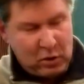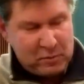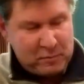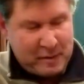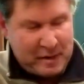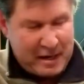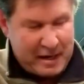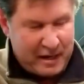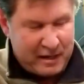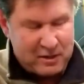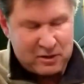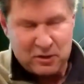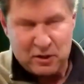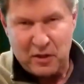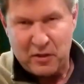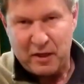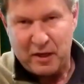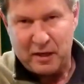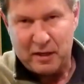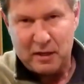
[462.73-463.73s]
bag is
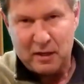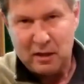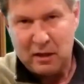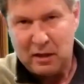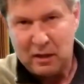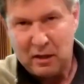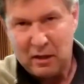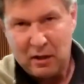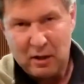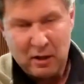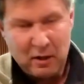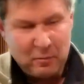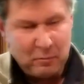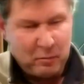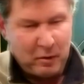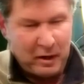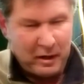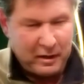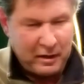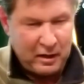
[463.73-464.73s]
nothing
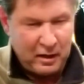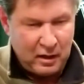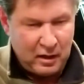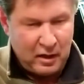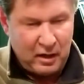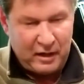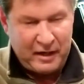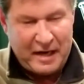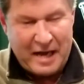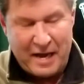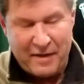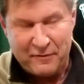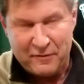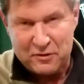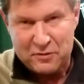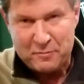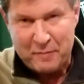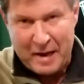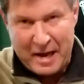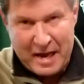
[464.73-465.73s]
but a
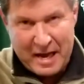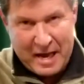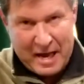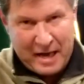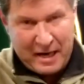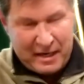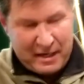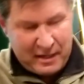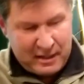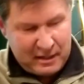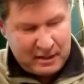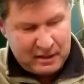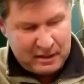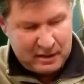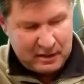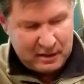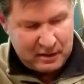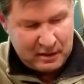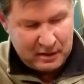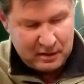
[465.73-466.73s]
canvas bag
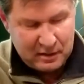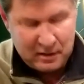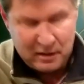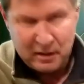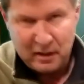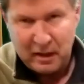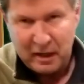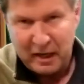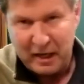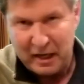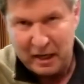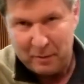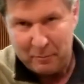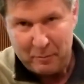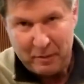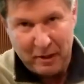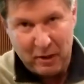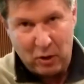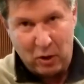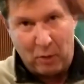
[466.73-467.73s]
and a
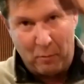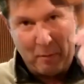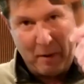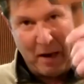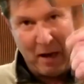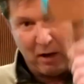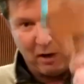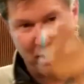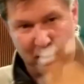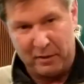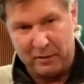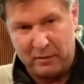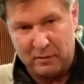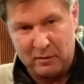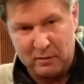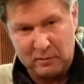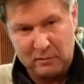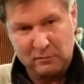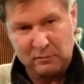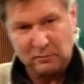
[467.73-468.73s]
big old mallet.
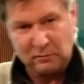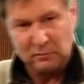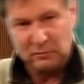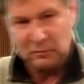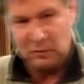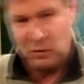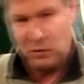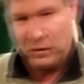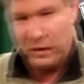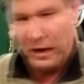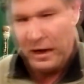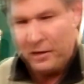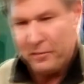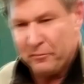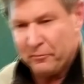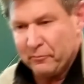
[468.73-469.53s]
Okay?